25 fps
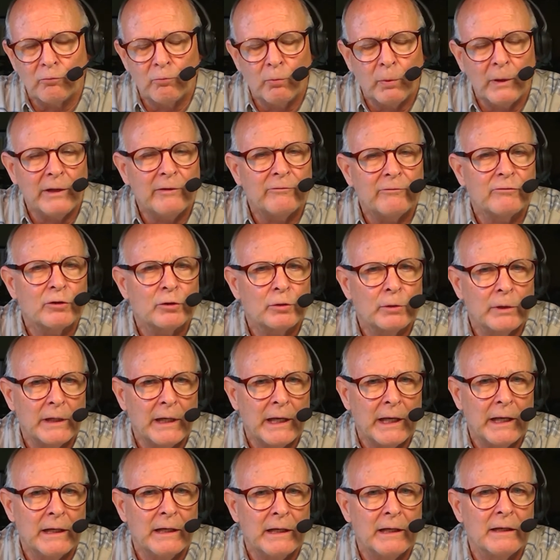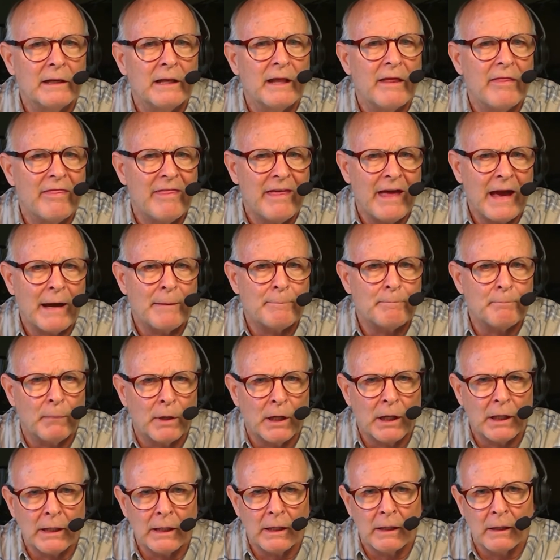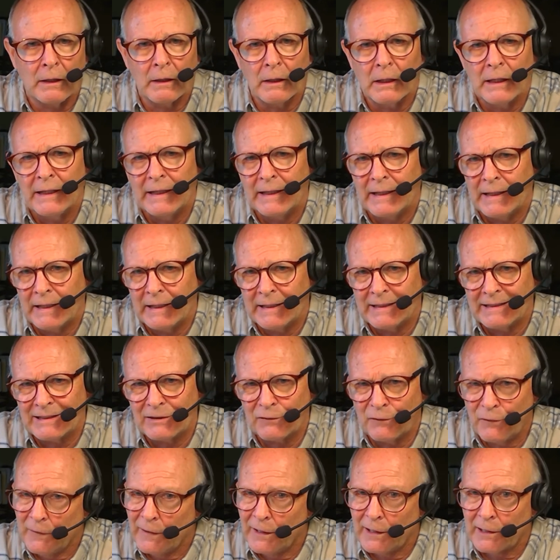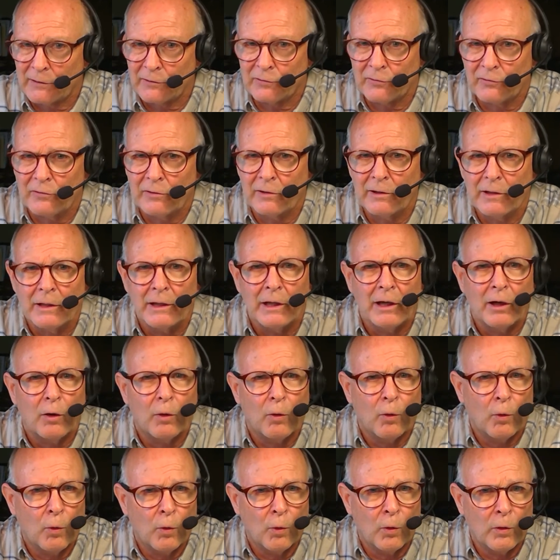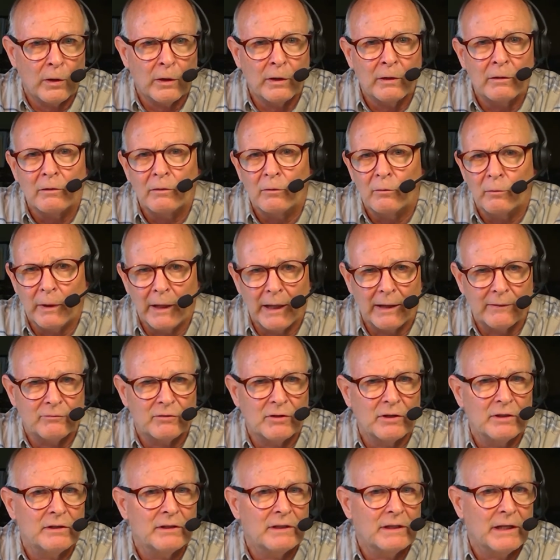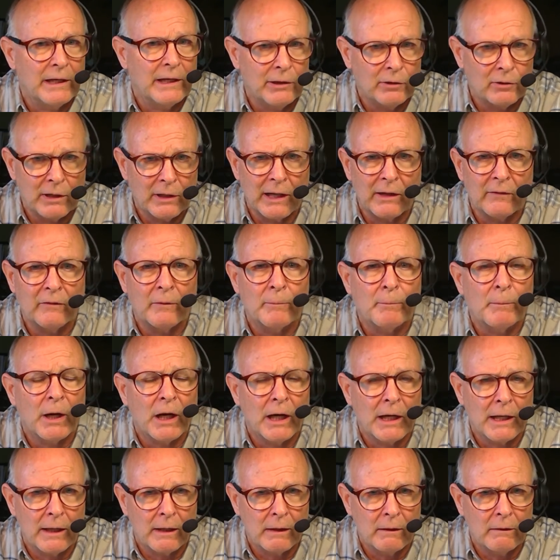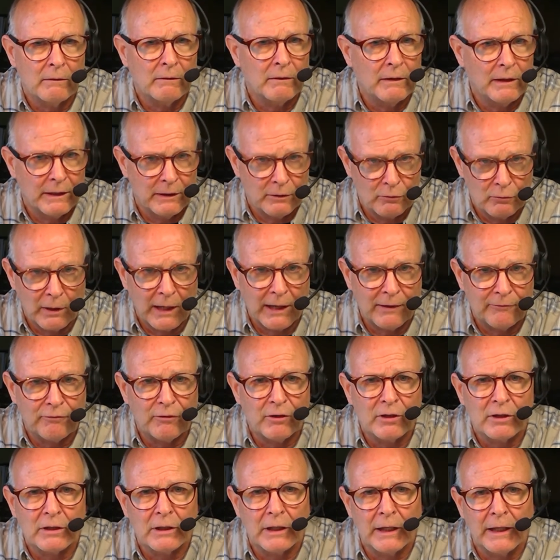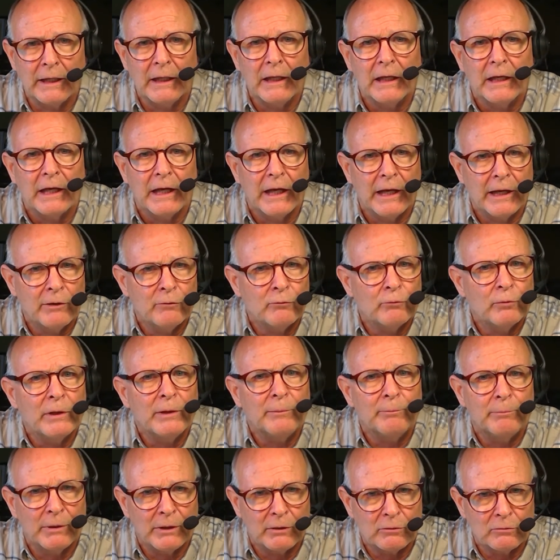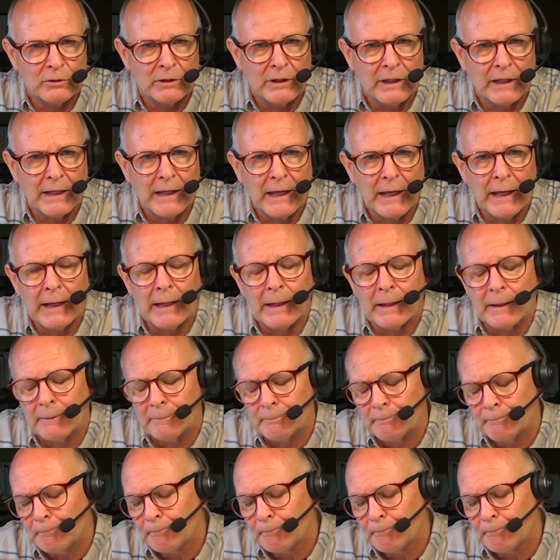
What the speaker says: we've created that model, it's fixed, or we have to tear down the model graphically and rebuild it again.